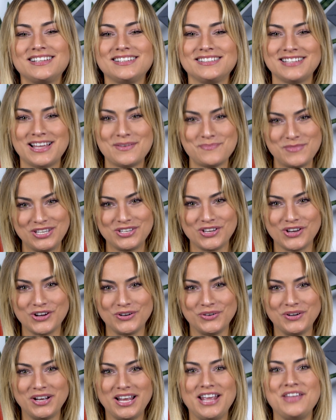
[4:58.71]
Let me
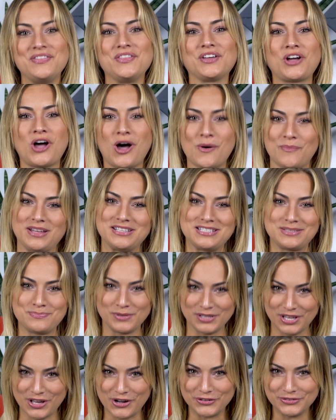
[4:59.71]
know in the comments
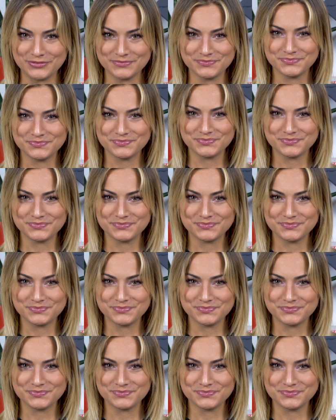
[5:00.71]
below.